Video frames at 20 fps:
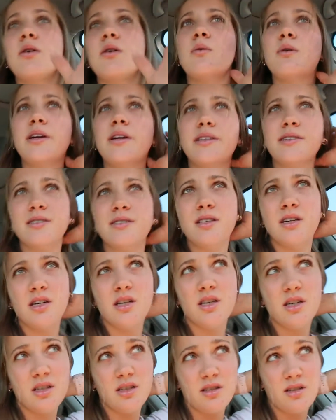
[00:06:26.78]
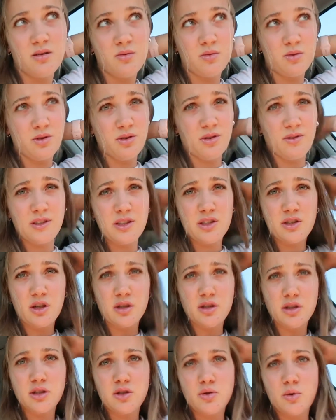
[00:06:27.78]
going my service
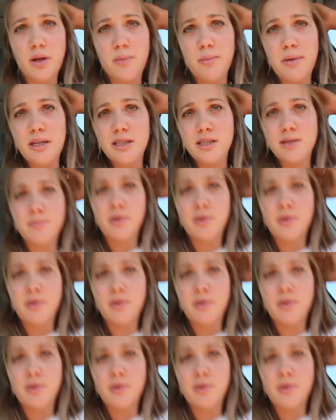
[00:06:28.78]
starts in 20 minutes,